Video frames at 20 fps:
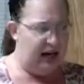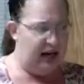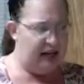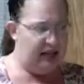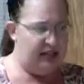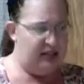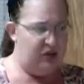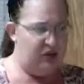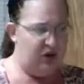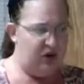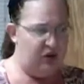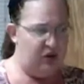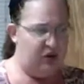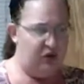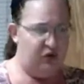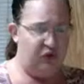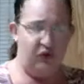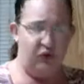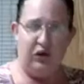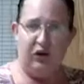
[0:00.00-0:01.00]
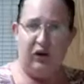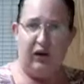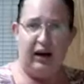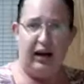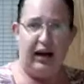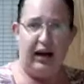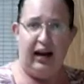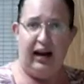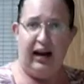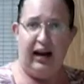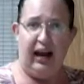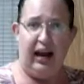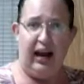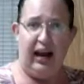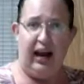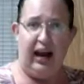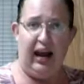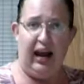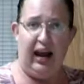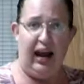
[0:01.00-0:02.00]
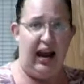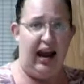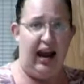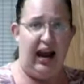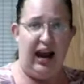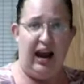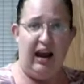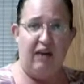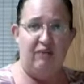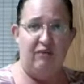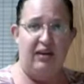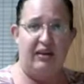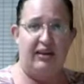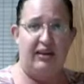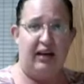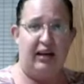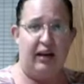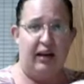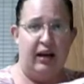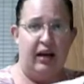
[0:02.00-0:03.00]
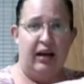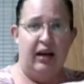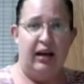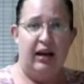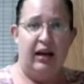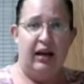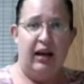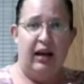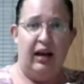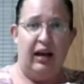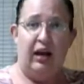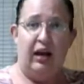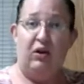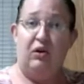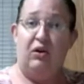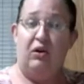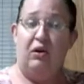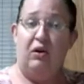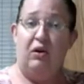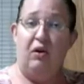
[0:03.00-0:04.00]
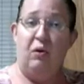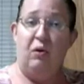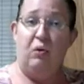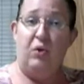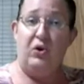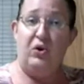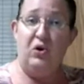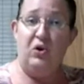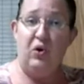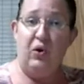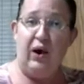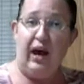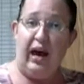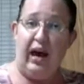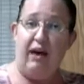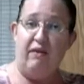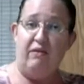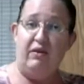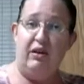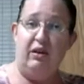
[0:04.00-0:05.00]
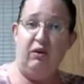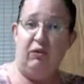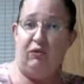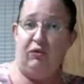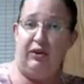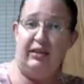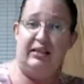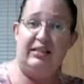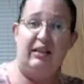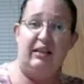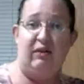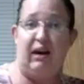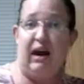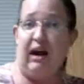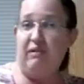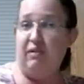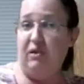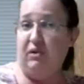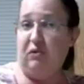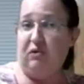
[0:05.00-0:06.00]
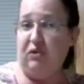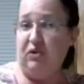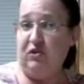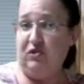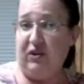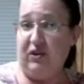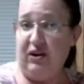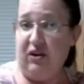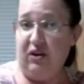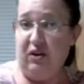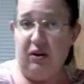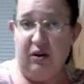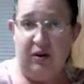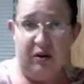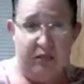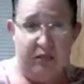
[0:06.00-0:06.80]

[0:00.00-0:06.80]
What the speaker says: This goes for everything. When you have it let's say you have it in the refrigerator,